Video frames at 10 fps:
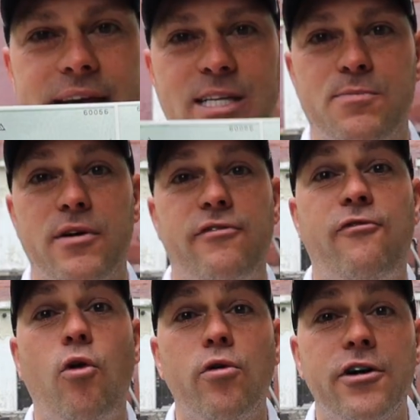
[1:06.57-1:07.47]
means, but
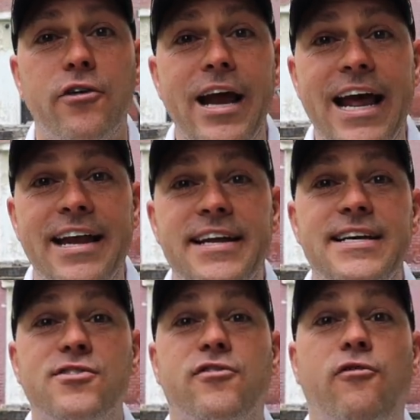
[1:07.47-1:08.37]
four grand
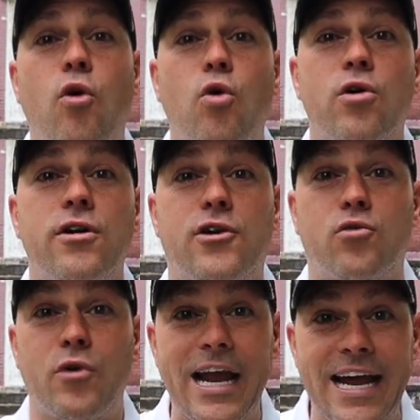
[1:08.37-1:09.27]
is four
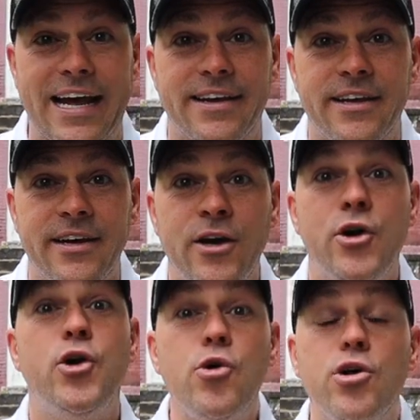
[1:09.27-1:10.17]
grand.
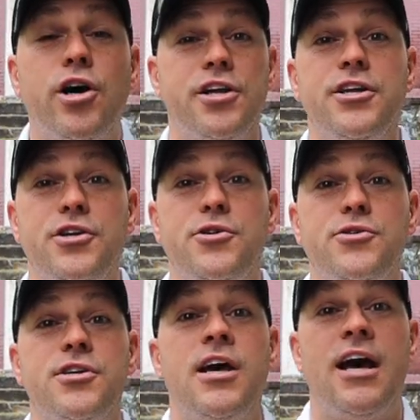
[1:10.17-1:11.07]
Who couldn't
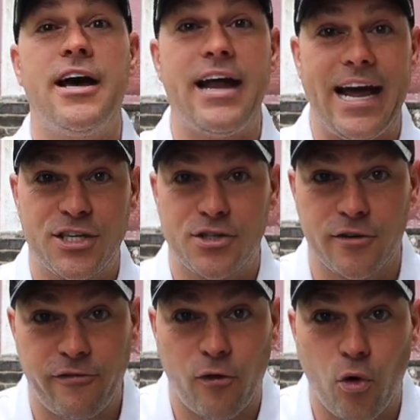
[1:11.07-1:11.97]
use an
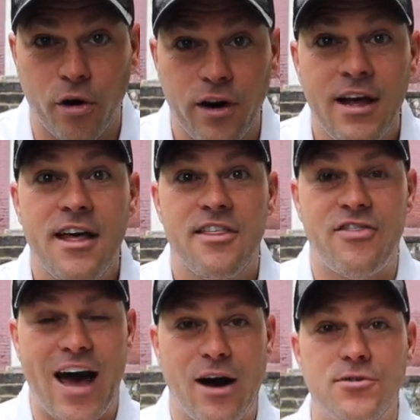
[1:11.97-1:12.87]
extra
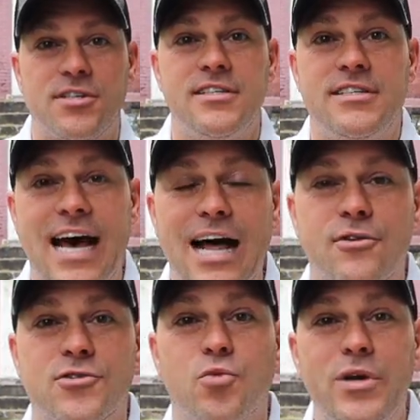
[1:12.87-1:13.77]

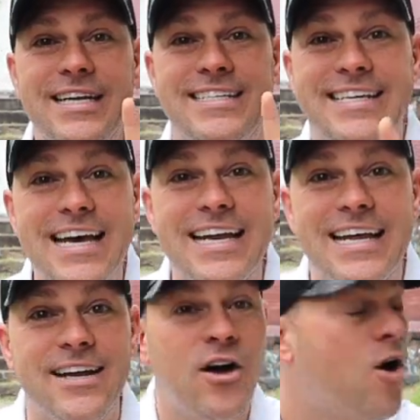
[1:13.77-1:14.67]
$4,000? We did it